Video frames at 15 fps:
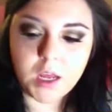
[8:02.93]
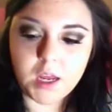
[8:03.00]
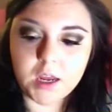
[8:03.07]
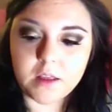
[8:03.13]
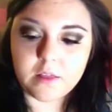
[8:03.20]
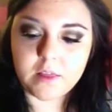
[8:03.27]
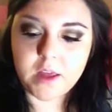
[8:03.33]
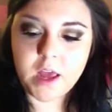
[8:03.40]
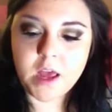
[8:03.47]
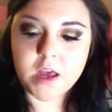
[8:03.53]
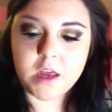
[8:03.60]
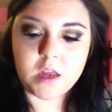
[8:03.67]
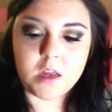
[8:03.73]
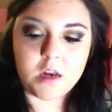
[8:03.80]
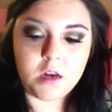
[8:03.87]
And
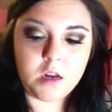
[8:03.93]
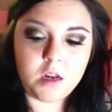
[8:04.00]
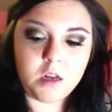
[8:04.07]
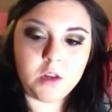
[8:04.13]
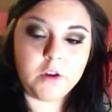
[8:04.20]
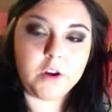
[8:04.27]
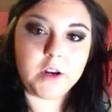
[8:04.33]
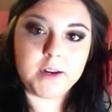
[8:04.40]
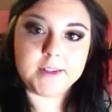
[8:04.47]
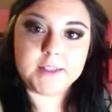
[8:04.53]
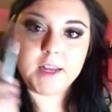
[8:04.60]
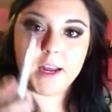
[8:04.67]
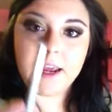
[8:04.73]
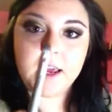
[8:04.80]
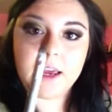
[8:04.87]
then you're going to
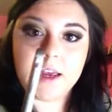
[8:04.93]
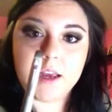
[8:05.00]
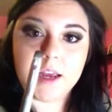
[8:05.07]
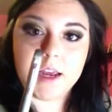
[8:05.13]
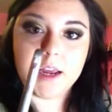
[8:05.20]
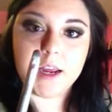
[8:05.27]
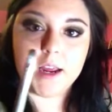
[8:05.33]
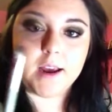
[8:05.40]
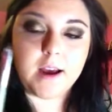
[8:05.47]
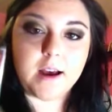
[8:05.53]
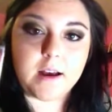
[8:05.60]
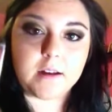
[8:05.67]
take a